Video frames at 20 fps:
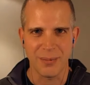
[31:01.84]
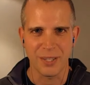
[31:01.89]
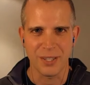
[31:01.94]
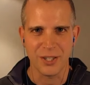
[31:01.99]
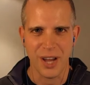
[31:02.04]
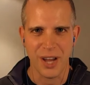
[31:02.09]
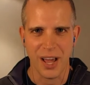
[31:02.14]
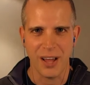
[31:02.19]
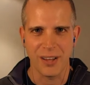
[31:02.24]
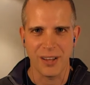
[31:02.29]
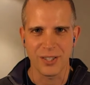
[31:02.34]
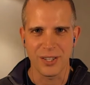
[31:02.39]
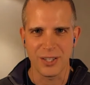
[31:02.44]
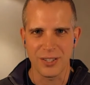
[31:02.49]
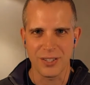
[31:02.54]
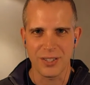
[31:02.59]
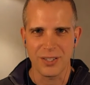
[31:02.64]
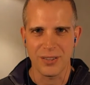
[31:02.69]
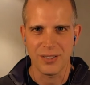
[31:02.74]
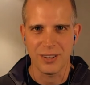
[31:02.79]
of the
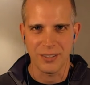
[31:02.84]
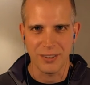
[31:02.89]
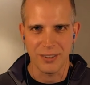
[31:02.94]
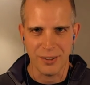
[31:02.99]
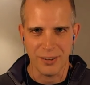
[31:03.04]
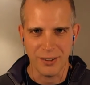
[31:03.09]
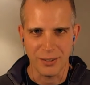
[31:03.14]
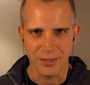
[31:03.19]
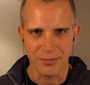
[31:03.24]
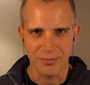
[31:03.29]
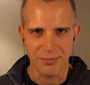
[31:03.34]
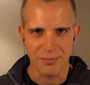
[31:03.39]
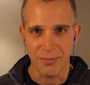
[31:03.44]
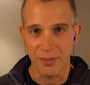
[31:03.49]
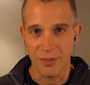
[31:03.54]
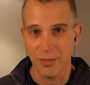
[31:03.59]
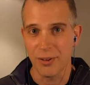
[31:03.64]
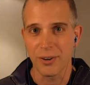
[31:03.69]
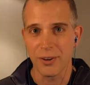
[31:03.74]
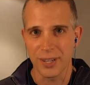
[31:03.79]
challenges that they're
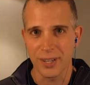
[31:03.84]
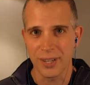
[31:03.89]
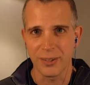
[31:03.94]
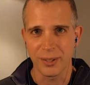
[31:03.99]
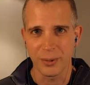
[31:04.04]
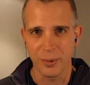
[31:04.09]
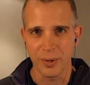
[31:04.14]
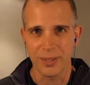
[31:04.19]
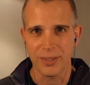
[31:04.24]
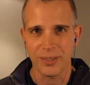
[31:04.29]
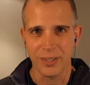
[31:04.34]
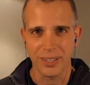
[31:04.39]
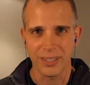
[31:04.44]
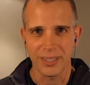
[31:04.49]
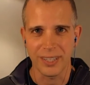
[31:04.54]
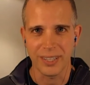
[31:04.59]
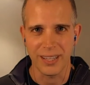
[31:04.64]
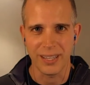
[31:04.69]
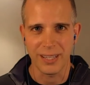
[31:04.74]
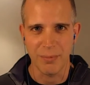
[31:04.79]
they're dealing with on a
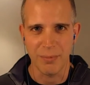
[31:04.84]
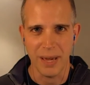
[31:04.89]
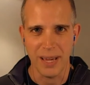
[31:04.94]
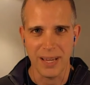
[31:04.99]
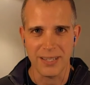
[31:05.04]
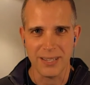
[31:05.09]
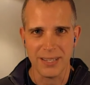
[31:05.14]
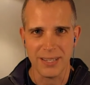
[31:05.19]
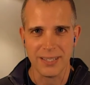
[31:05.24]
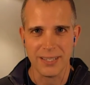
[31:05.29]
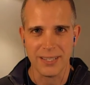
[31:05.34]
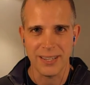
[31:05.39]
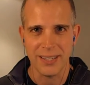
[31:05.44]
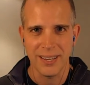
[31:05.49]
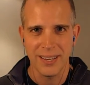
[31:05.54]
daily basis.